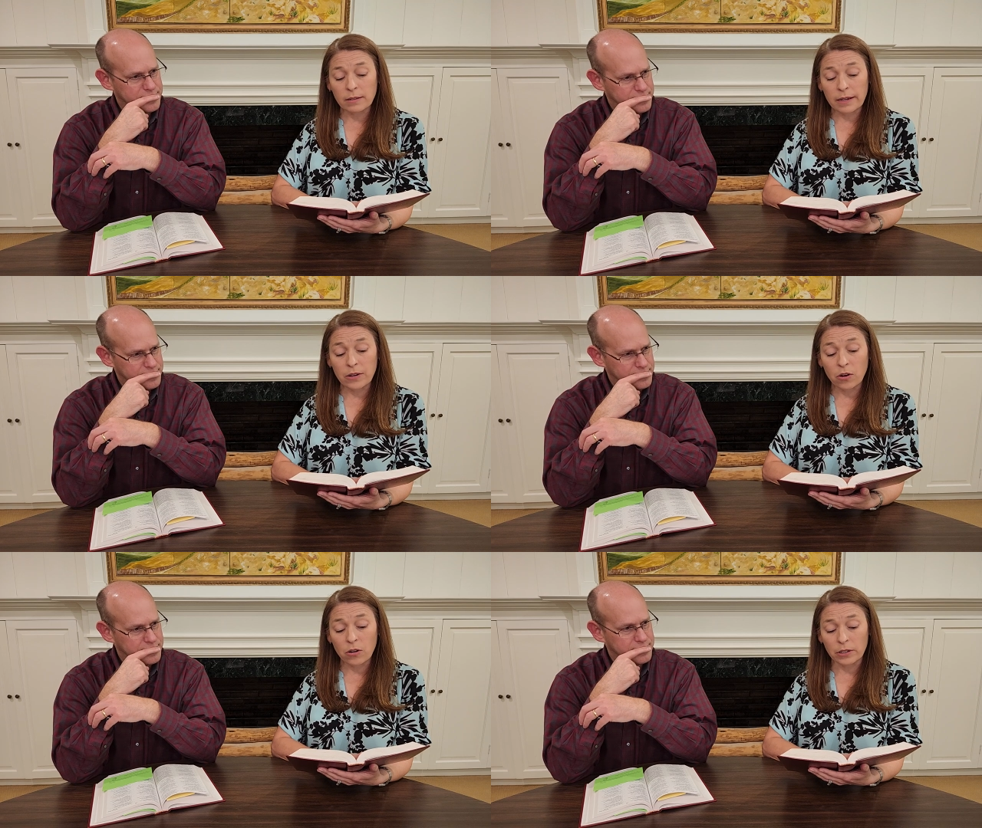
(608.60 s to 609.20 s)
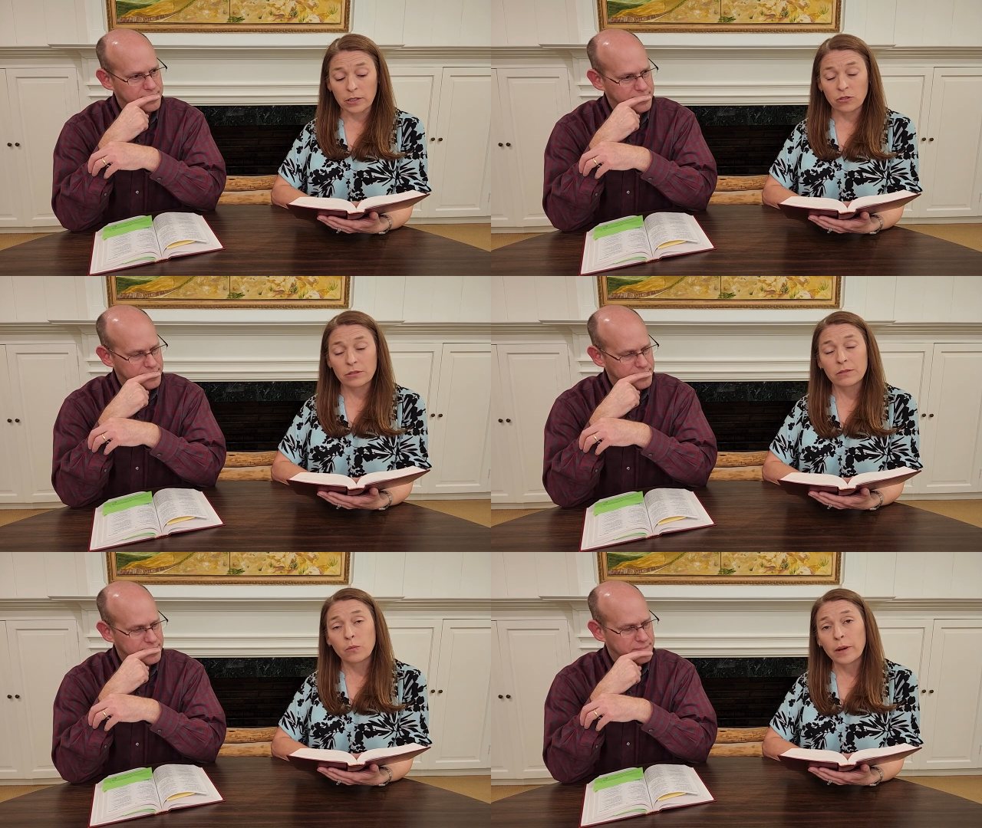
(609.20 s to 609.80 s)
Speaker 1: take
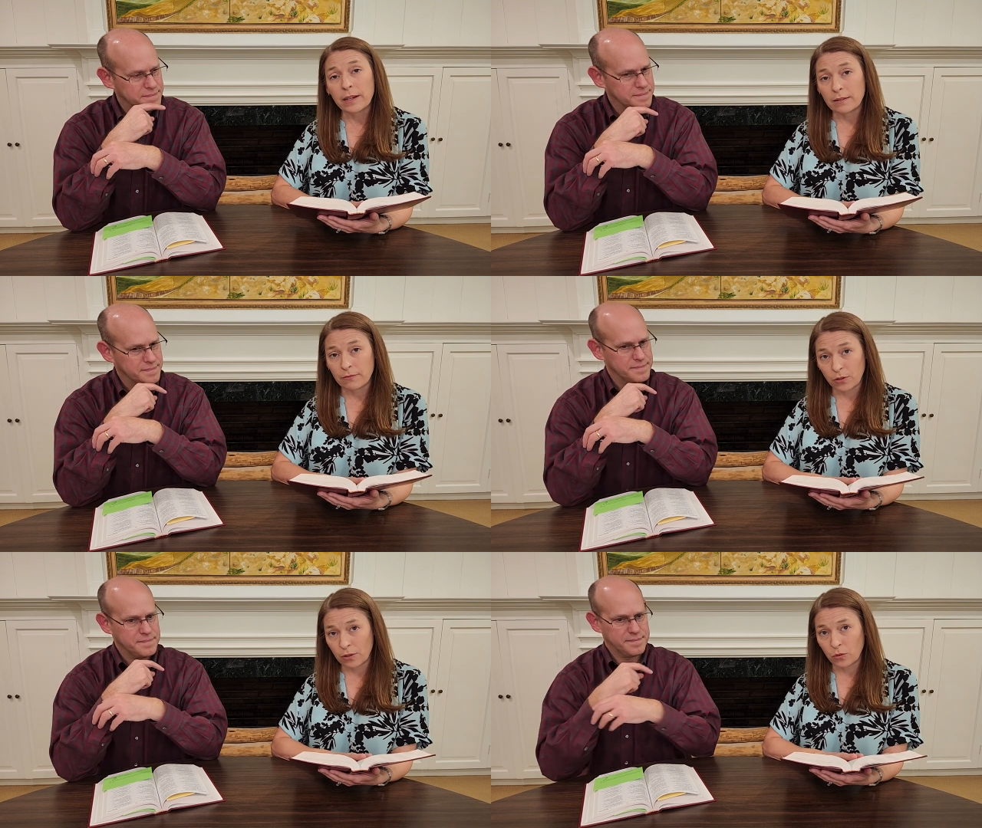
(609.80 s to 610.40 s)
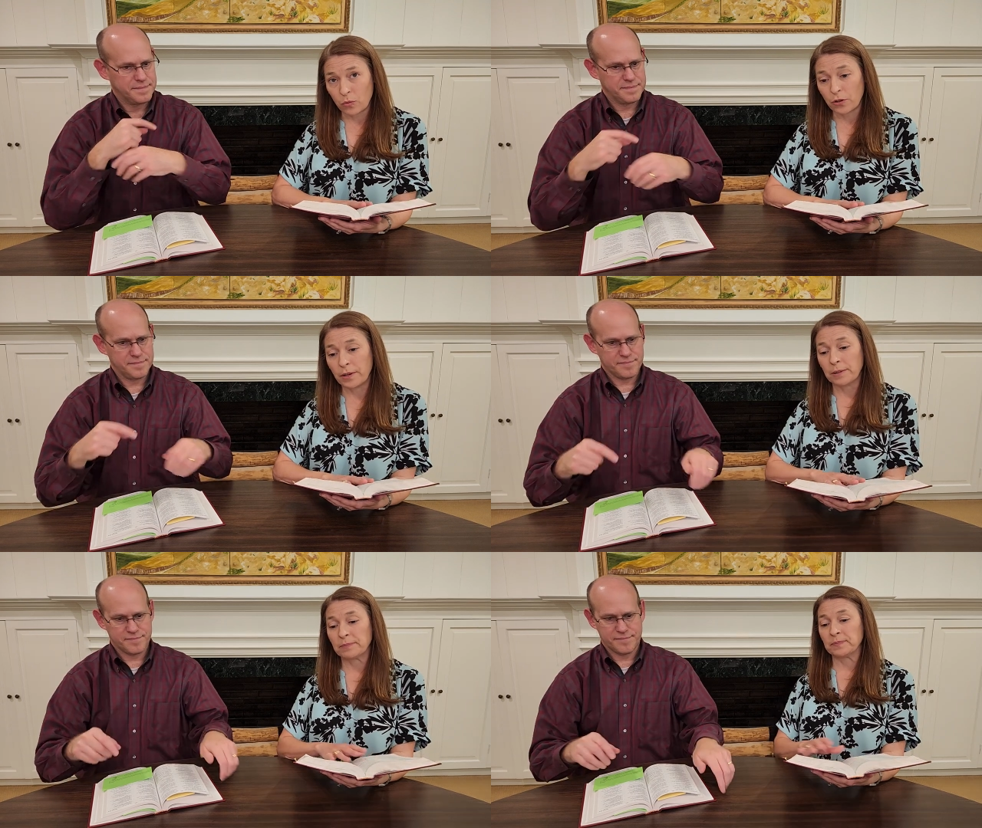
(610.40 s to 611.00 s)
courage. Wait for the
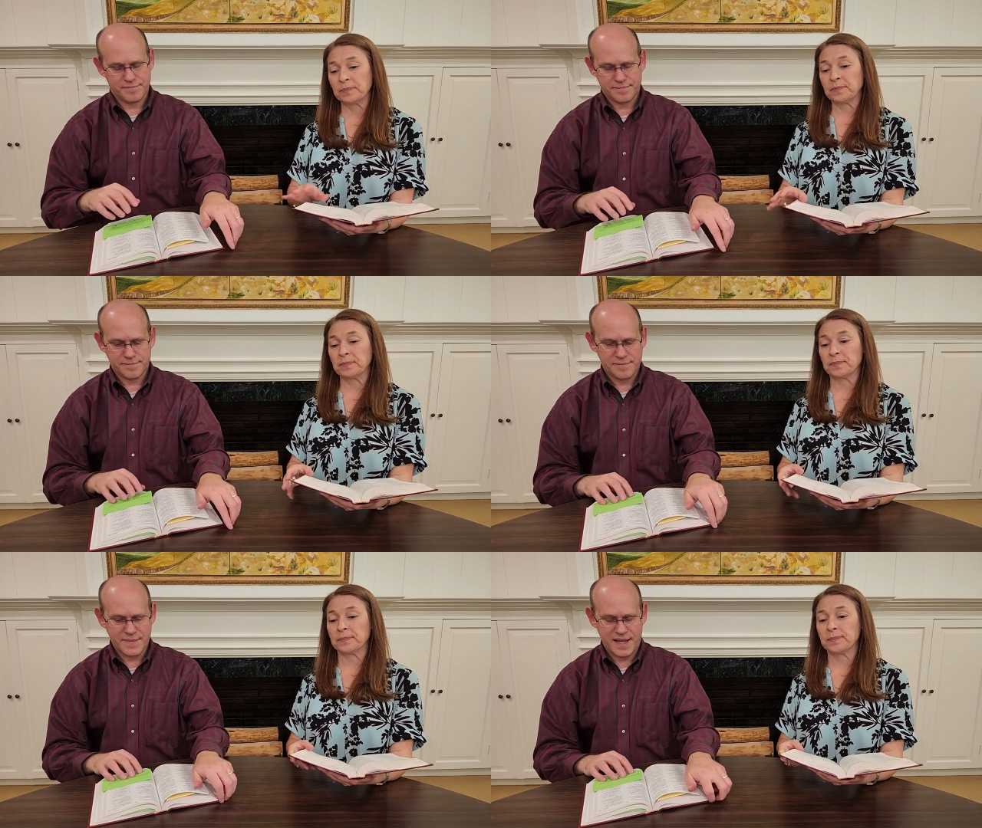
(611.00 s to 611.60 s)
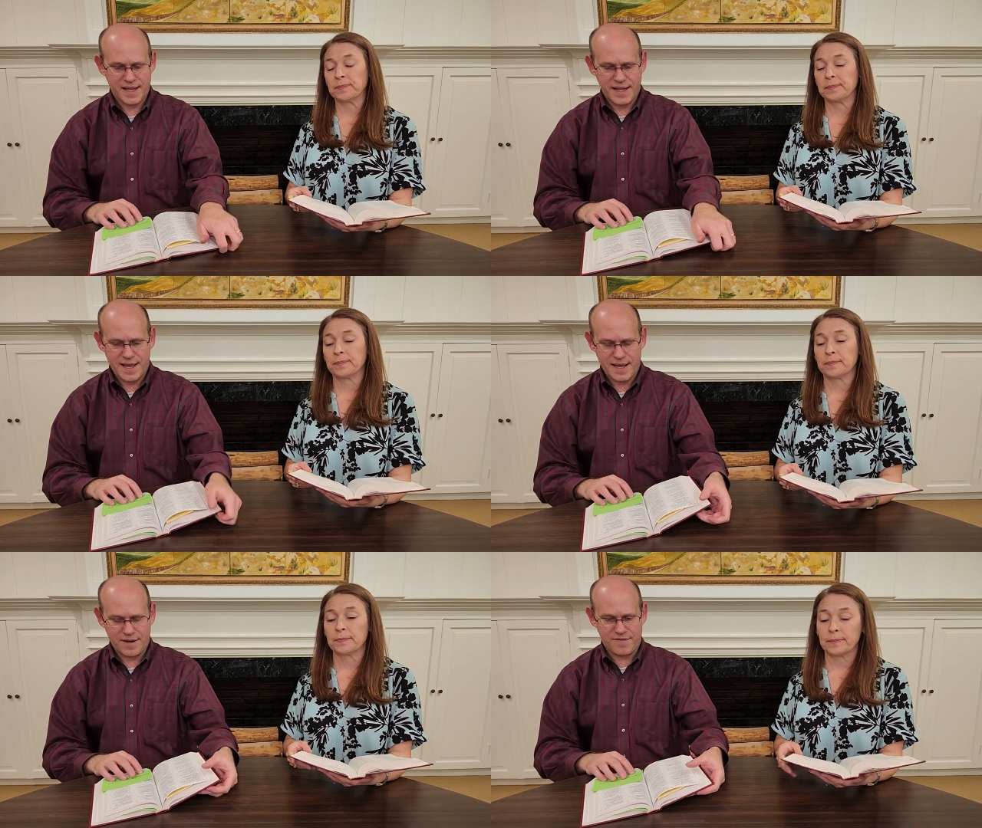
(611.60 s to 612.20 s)
Lord.
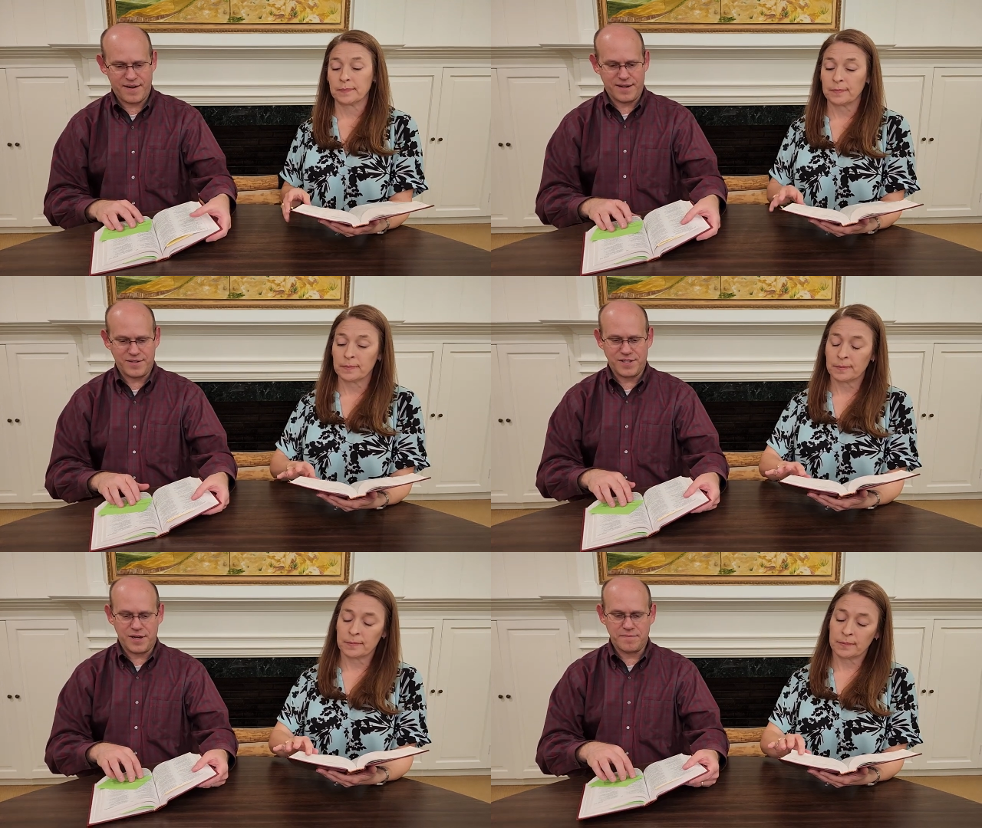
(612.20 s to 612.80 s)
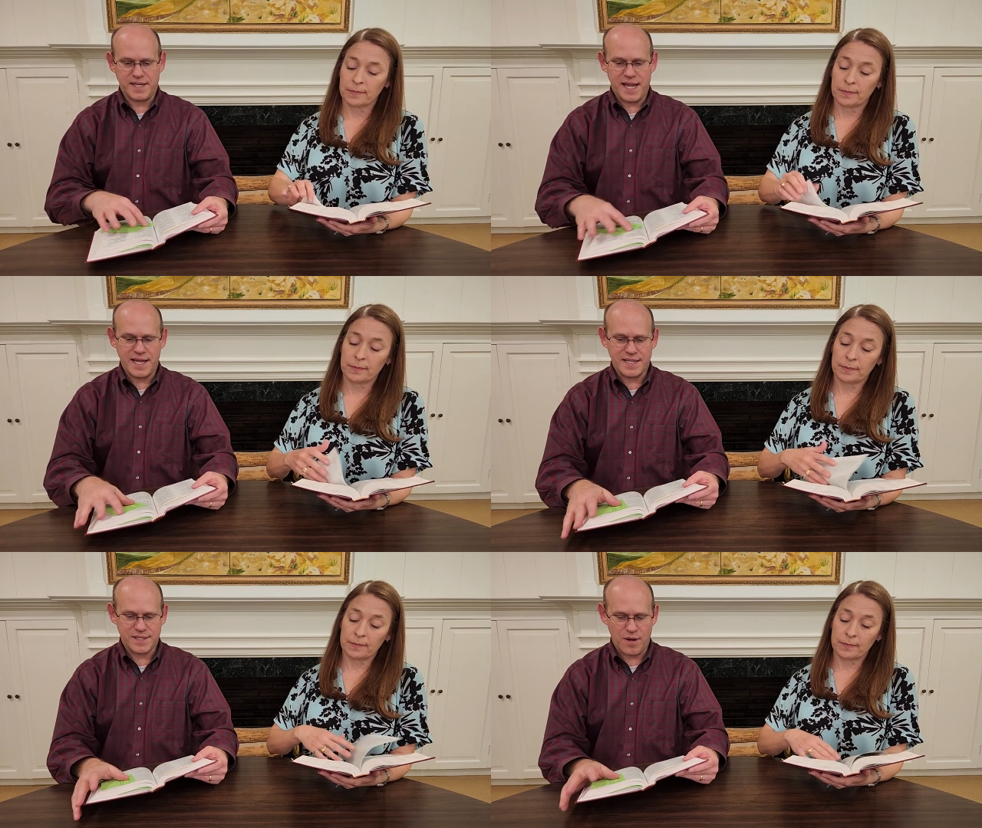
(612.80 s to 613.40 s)
Speaker 2: And our final psalm
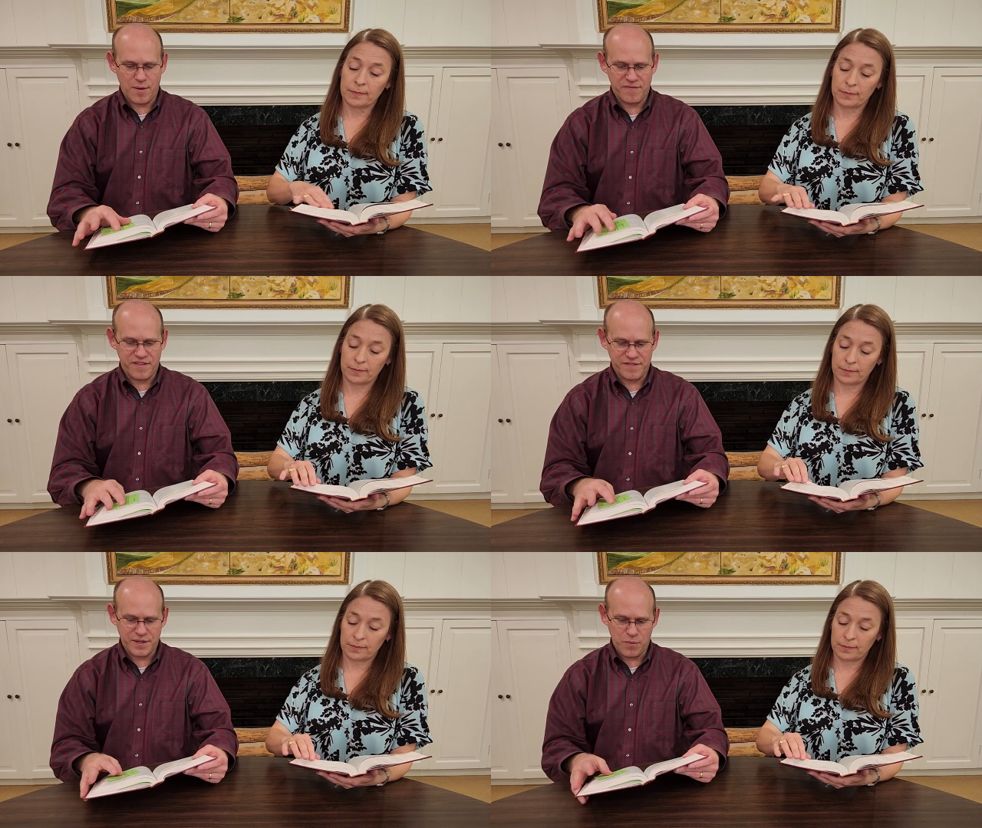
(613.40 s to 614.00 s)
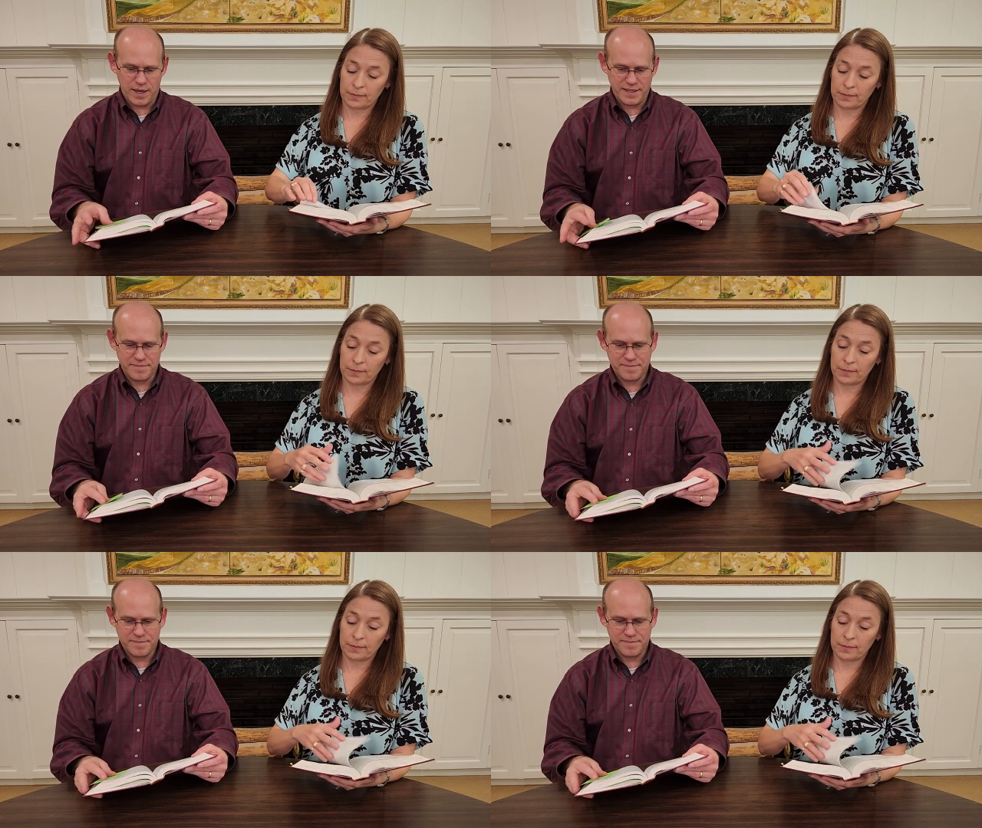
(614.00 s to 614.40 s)
today is Psalm 51.